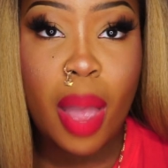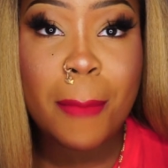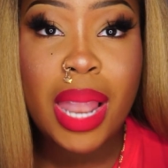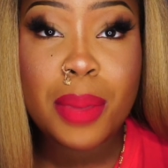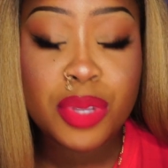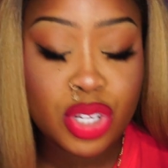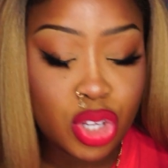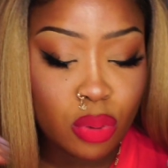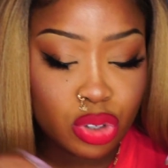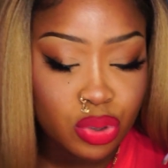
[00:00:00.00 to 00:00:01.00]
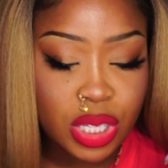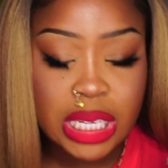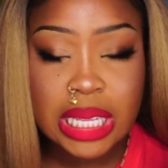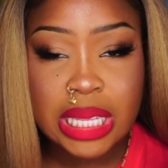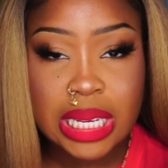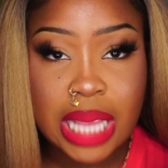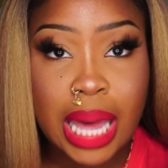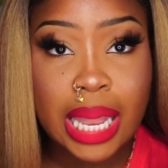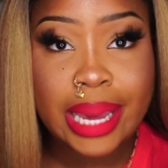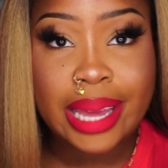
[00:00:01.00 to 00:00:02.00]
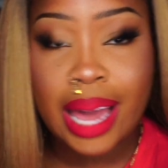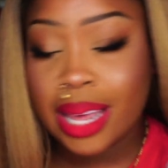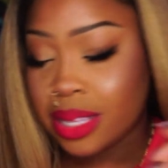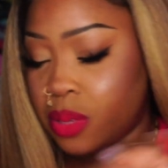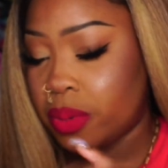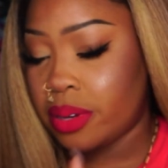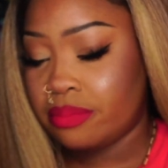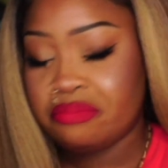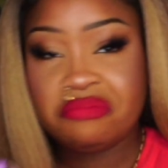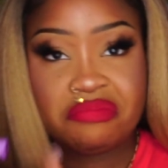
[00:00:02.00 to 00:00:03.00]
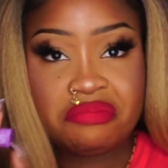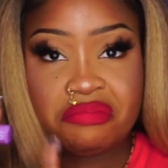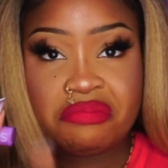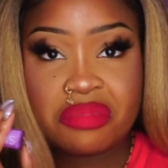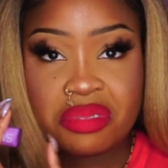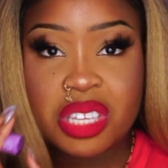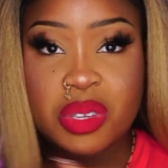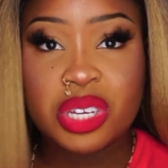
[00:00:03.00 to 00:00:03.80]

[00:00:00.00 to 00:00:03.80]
my lips look so juicy in this. I like this one. This is a